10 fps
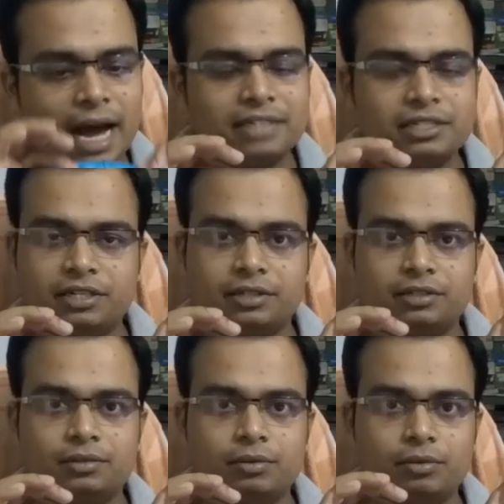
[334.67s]
as it
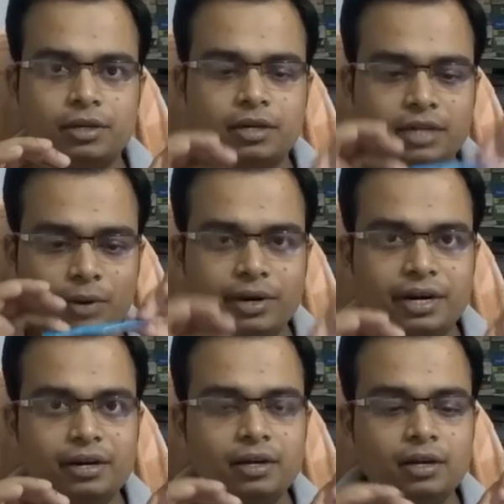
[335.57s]
is, okay,
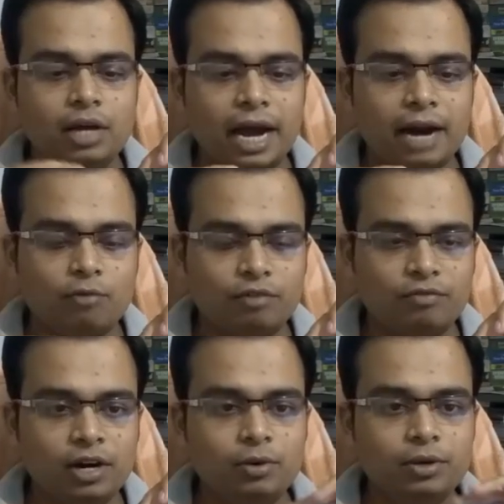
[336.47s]
grounded. And
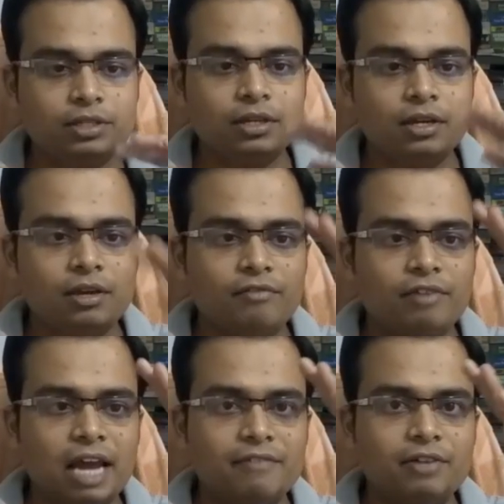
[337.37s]
what we'll do is
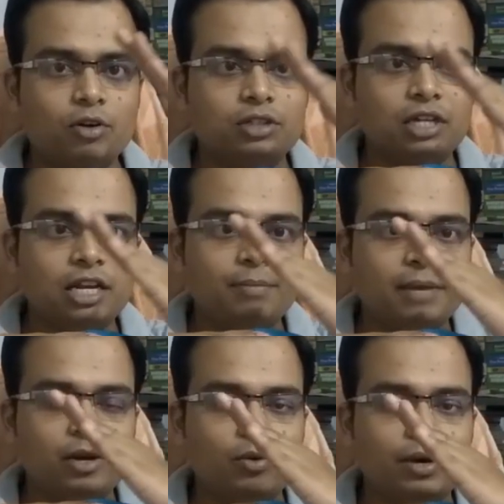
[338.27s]
we'll have an auxiliary
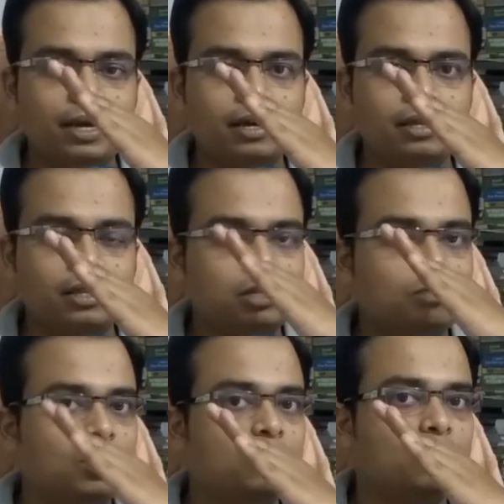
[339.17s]
plane over here. This
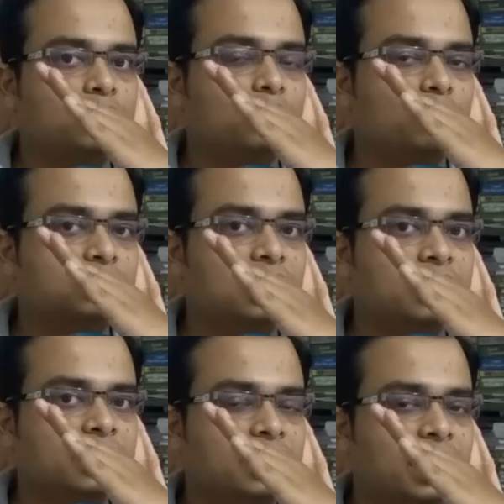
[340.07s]
is what you call the
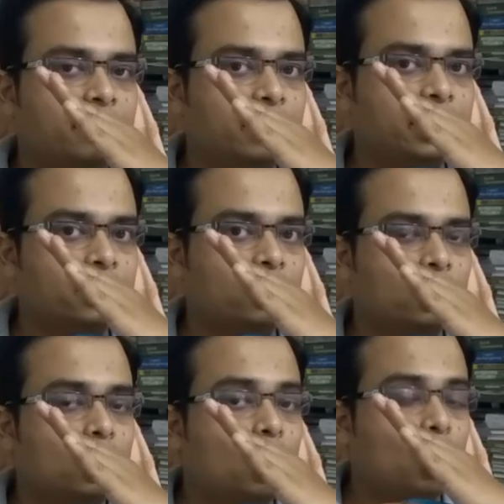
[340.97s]
auxiliary inclined plane
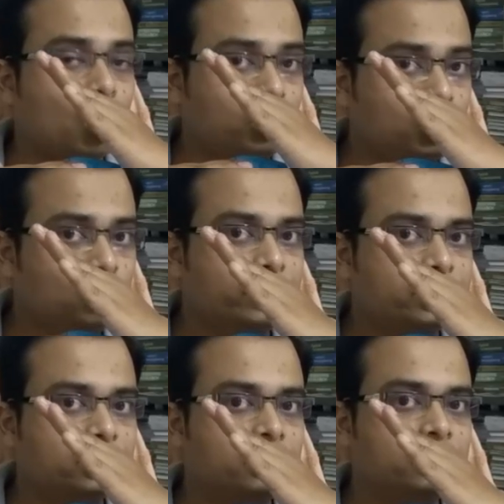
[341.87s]
onto
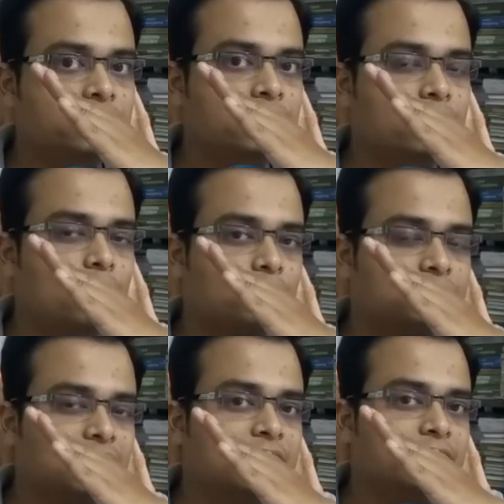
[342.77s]
which the
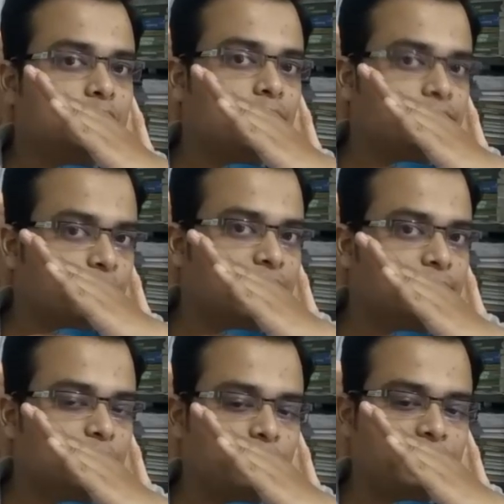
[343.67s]
auxiliary top view
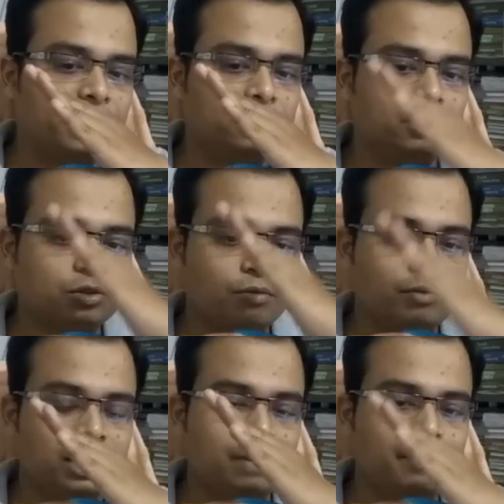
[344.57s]
can be obtained. So
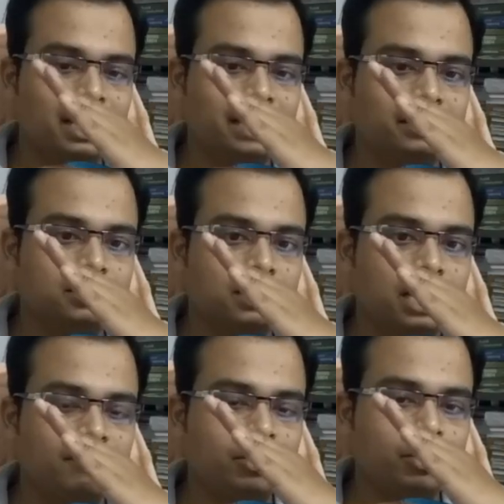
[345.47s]
we'll keep it like this
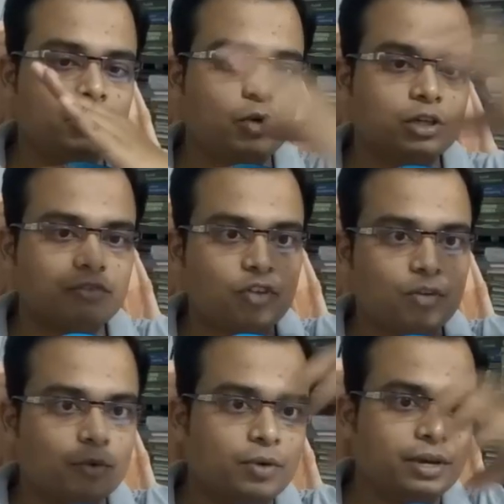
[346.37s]
and we're going to watch it
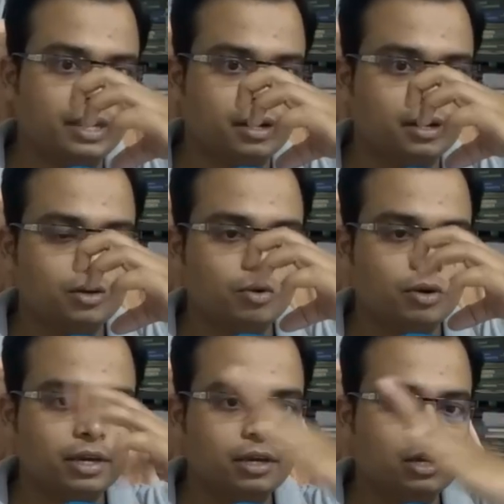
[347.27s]
from over here,
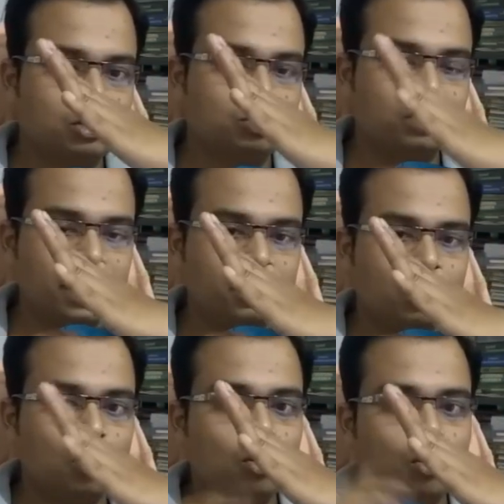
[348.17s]
okay, so that